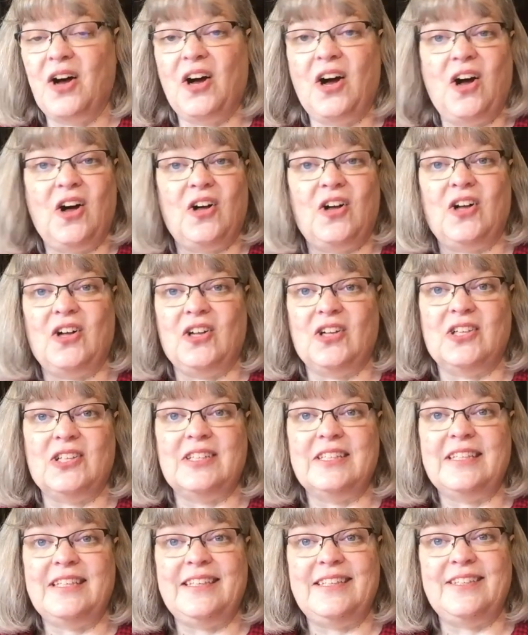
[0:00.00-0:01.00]

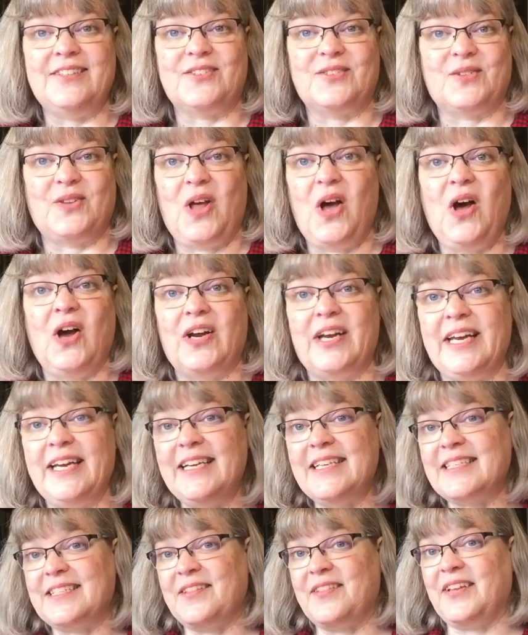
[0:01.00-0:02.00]
all year long. He
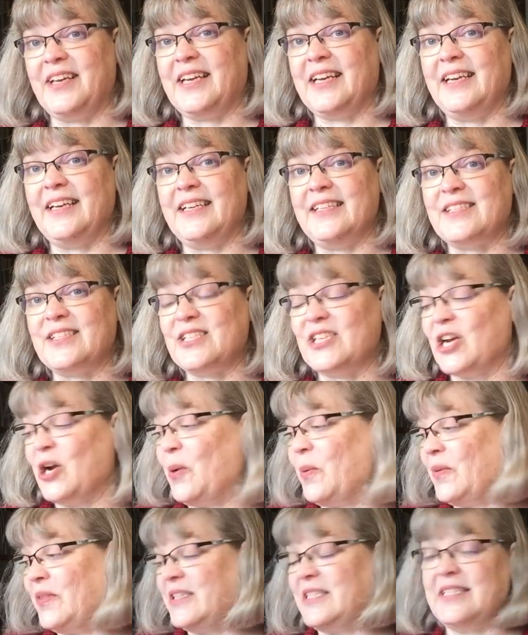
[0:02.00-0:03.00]
doesn't think it needs to
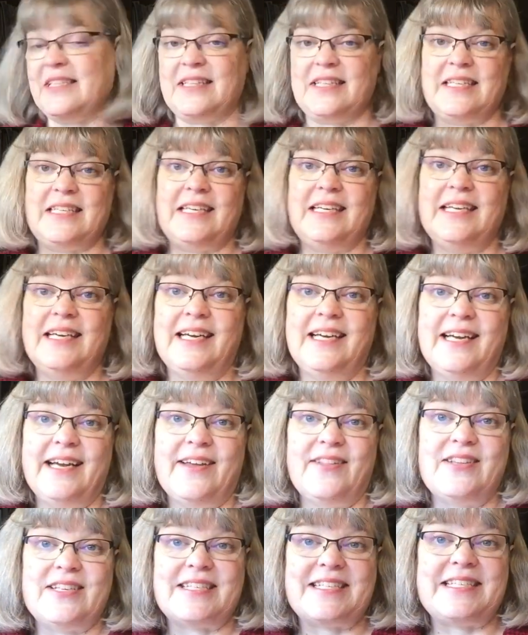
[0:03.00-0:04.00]
go into the,
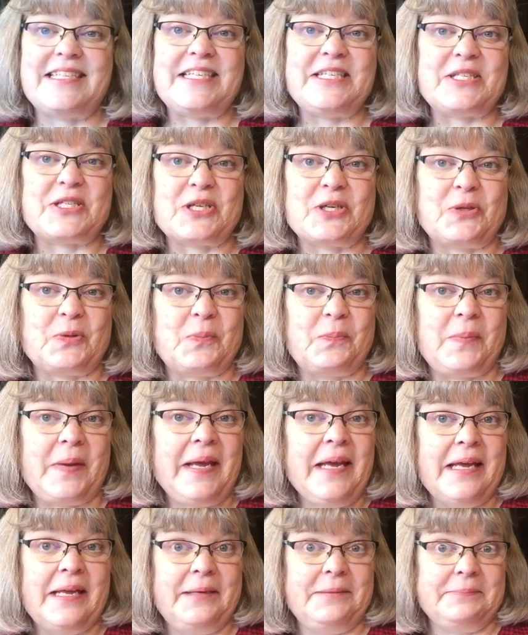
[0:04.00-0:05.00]
the seasonal
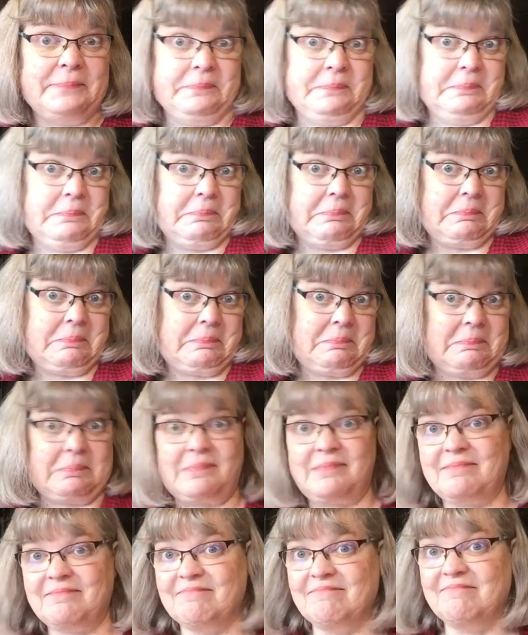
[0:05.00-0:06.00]
bin.
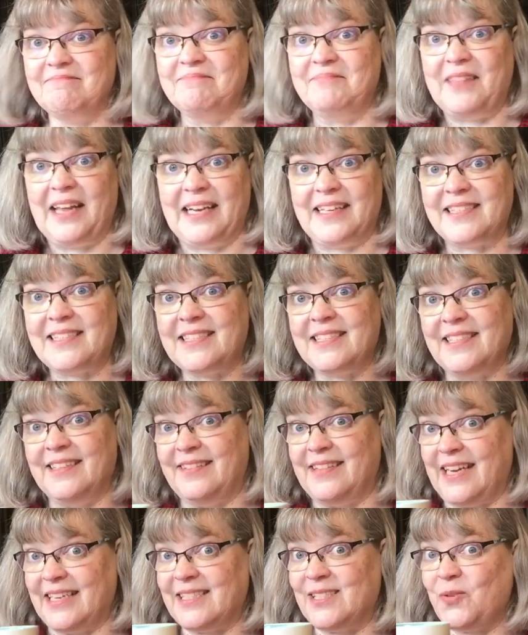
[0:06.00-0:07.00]
That's,
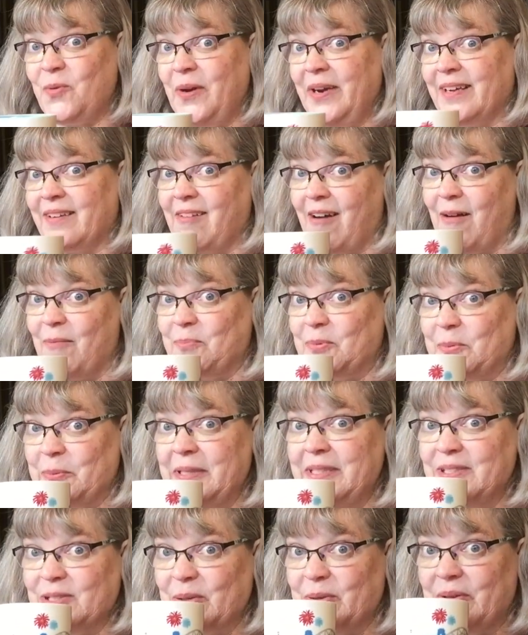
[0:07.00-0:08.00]
that's quite a
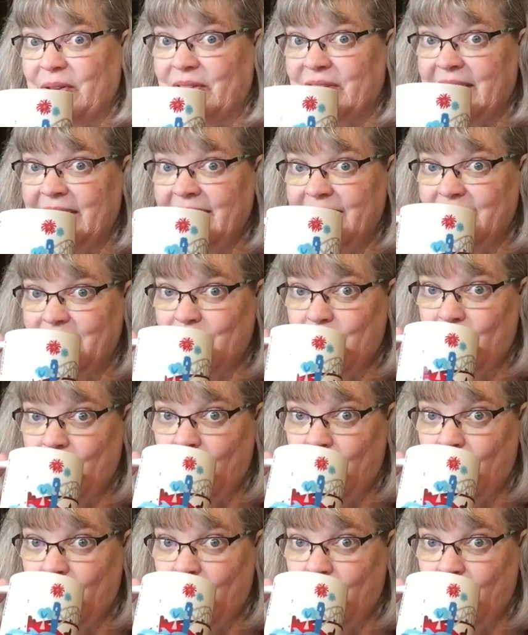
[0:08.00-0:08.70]
compliment, don't you think?